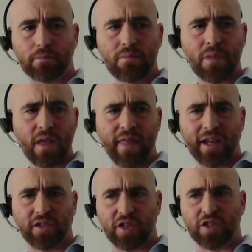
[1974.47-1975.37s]
that
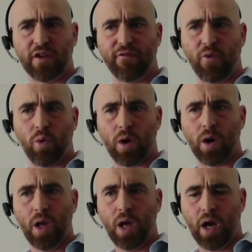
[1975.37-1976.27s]
existed for
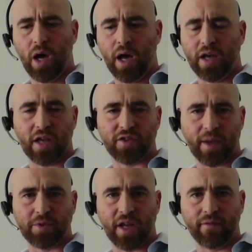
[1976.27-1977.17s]
a
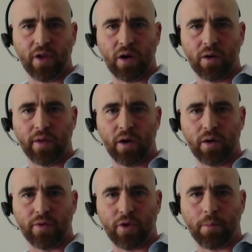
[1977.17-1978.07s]
subset of their
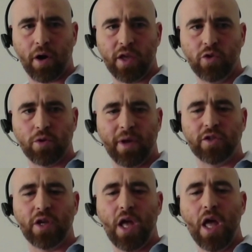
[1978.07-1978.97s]
third party user base.
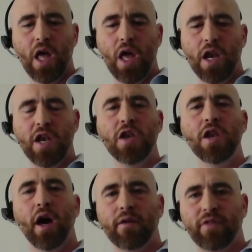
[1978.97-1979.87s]
None
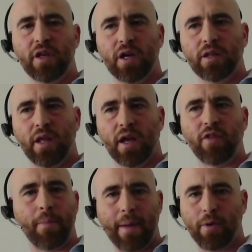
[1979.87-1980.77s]
of the
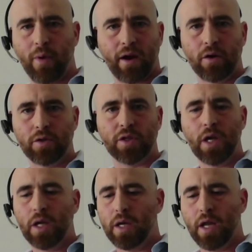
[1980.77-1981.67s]
payment records,
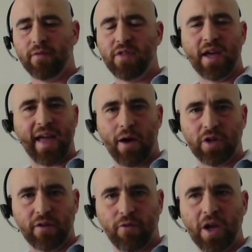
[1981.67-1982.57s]
none of the account
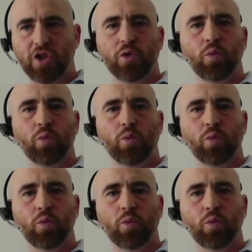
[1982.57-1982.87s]
information was